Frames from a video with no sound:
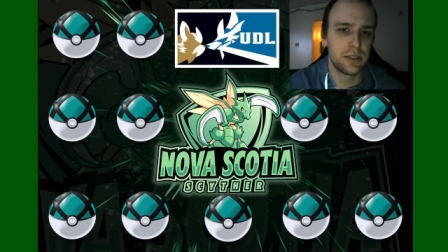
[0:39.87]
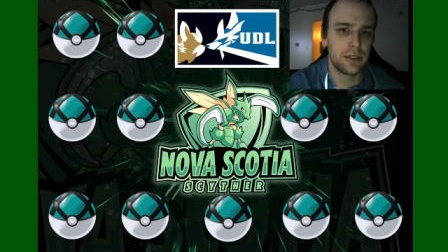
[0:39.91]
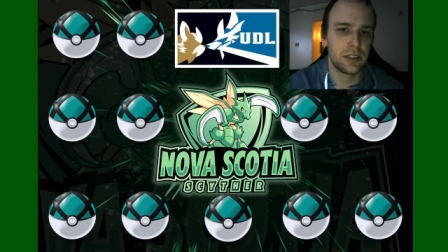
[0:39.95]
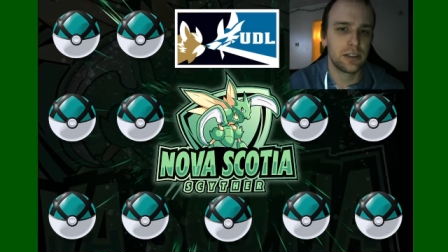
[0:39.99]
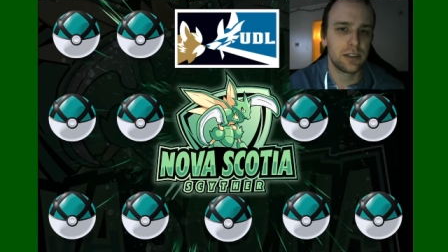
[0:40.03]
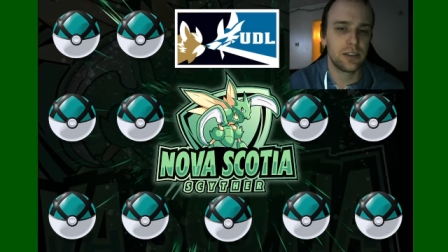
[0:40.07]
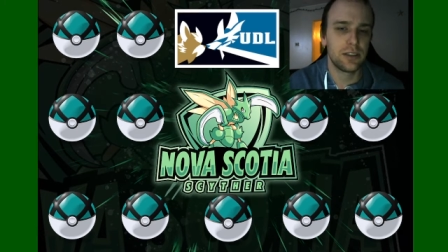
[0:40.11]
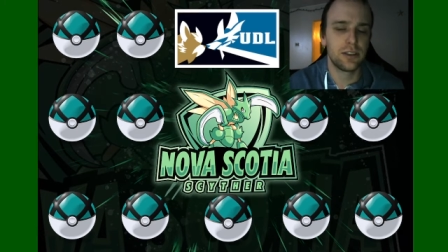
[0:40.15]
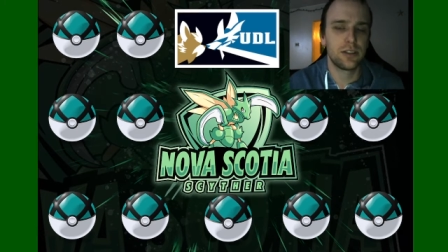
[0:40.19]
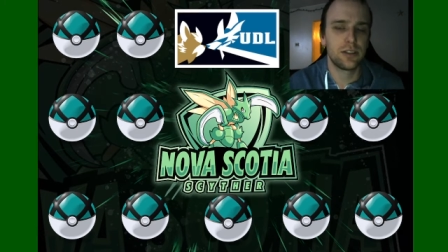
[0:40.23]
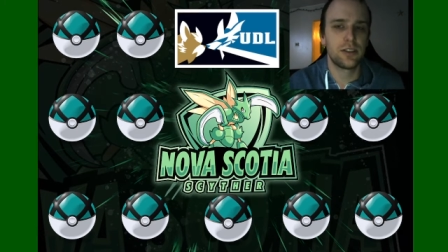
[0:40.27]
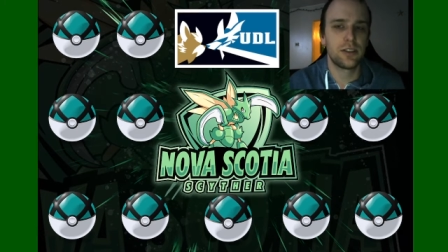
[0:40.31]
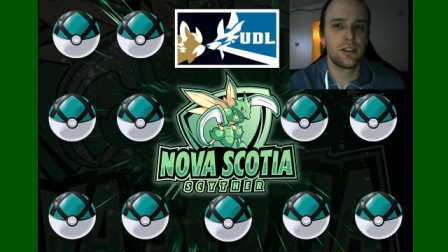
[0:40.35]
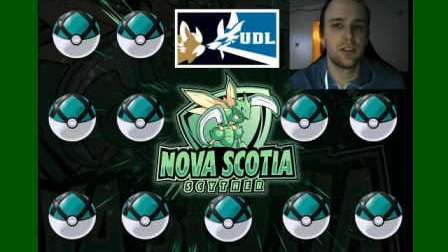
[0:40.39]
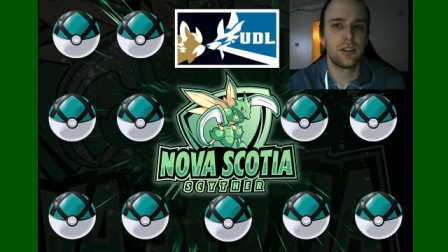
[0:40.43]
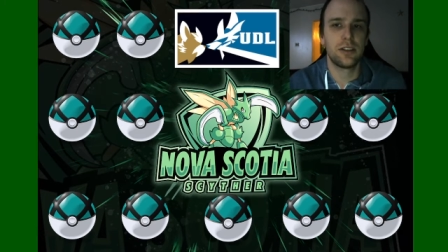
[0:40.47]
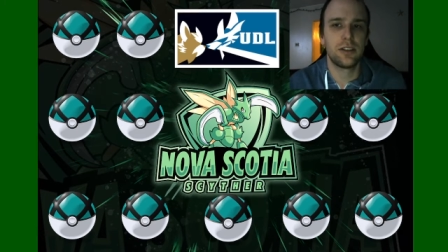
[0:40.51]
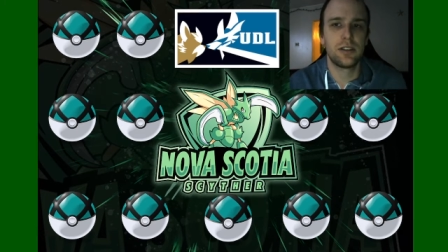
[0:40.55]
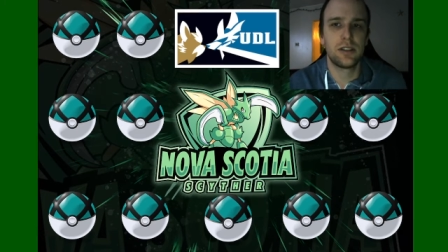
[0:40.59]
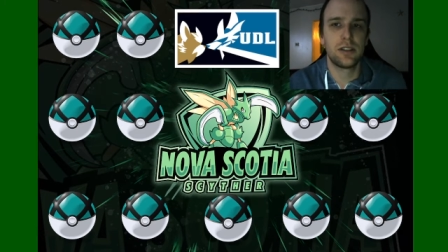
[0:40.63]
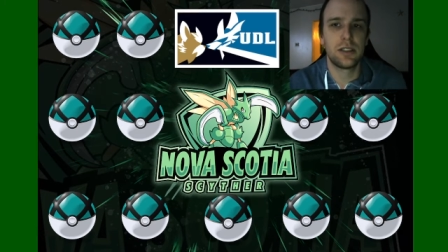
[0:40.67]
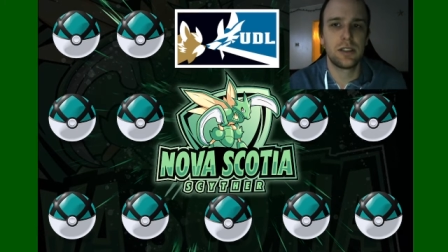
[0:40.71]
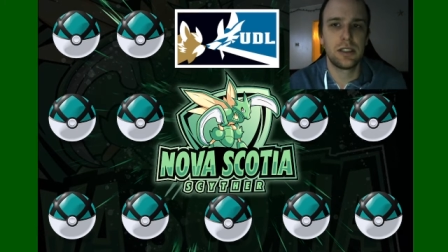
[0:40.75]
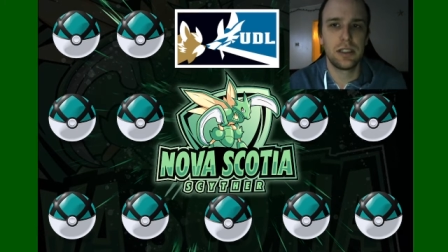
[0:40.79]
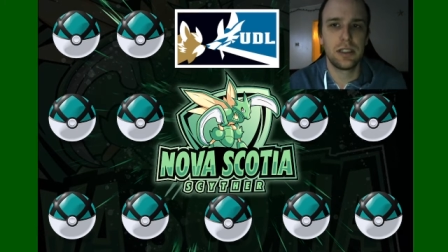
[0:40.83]
This is the
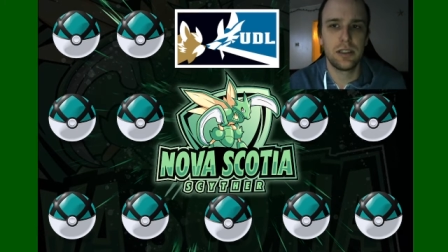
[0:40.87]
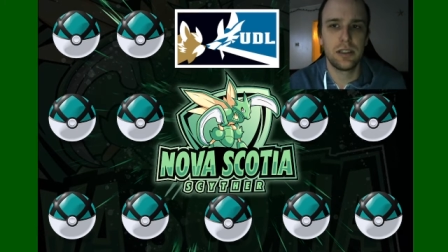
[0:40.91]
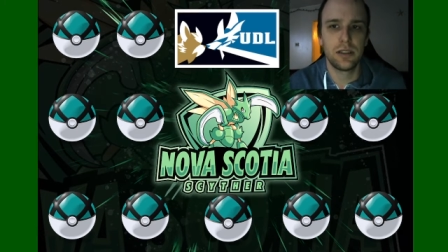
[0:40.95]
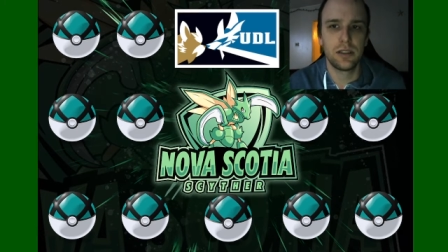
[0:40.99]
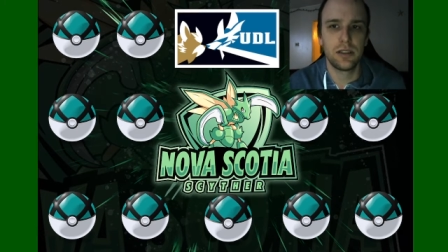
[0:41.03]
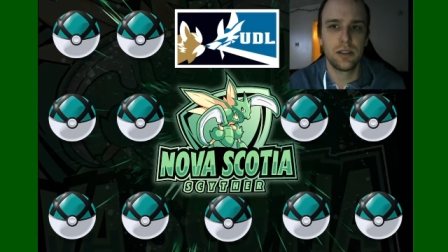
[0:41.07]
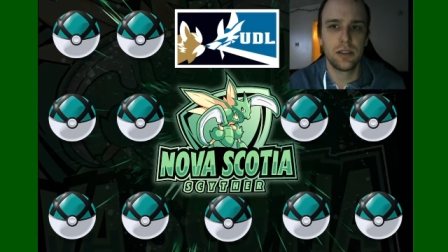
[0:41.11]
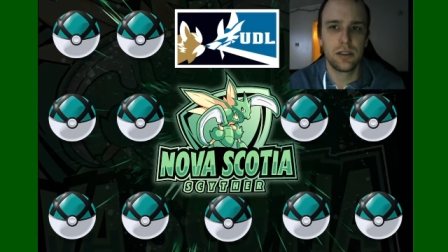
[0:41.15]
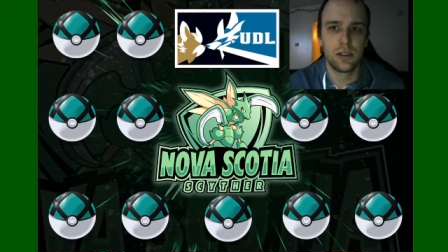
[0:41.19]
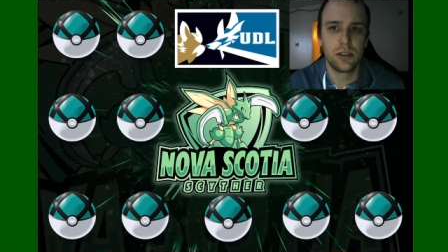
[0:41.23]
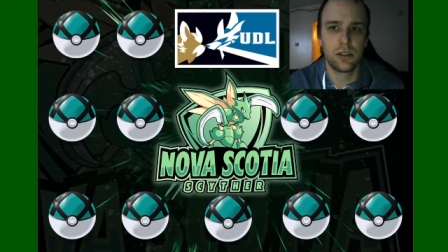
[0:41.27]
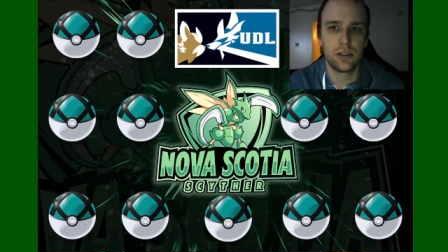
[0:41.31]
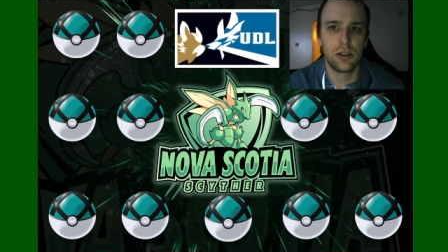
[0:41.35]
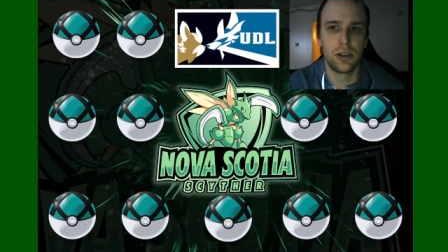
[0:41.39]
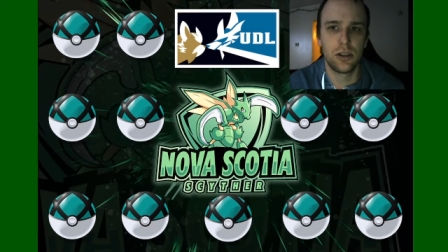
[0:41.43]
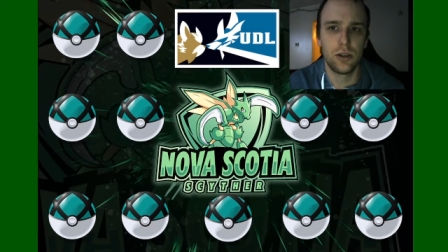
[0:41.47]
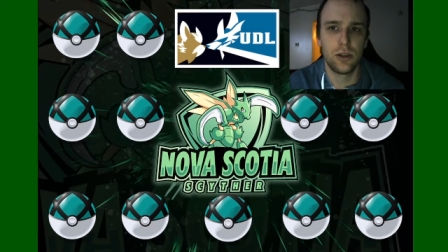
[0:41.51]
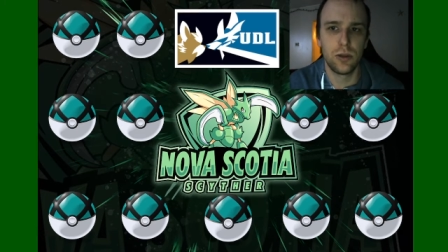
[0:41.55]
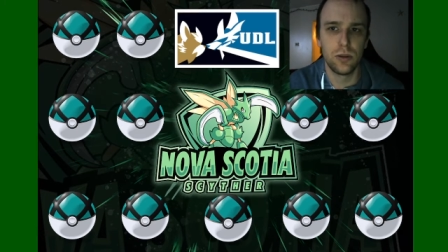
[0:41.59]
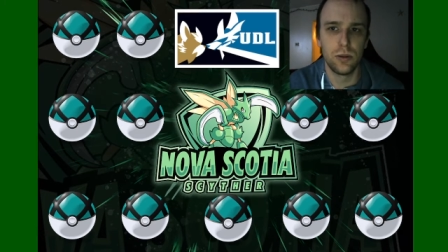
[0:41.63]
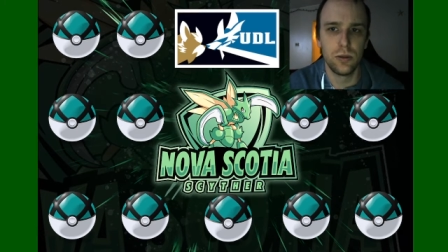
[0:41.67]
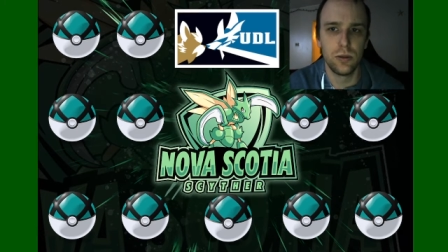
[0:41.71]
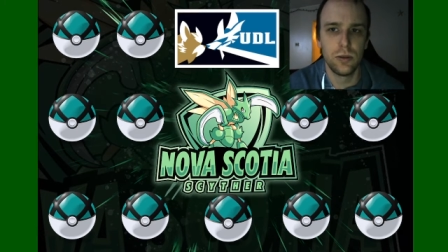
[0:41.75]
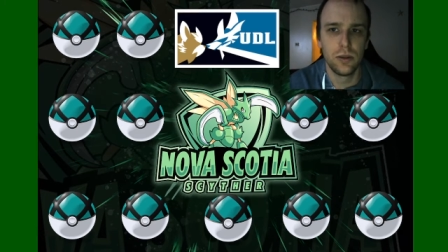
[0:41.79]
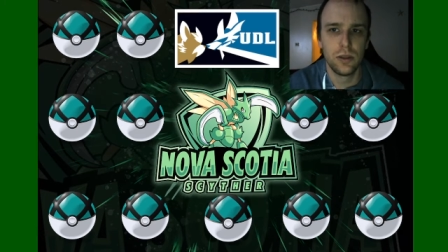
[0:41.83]
season
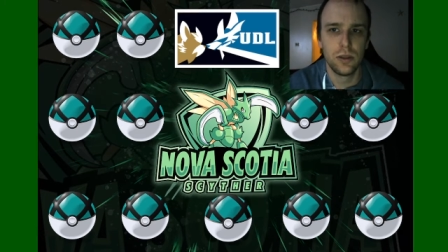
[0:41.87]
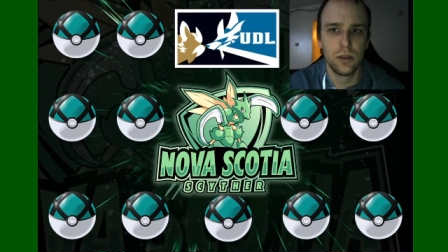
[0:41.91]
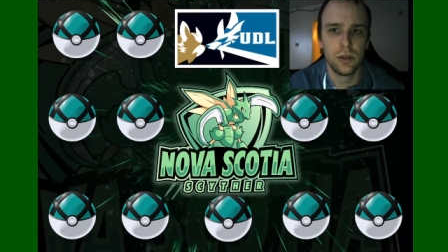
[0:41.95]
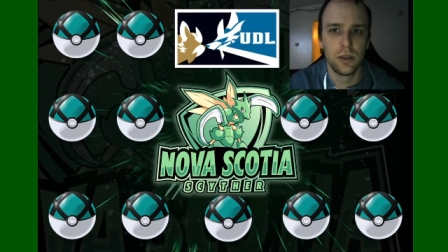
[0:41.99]
2.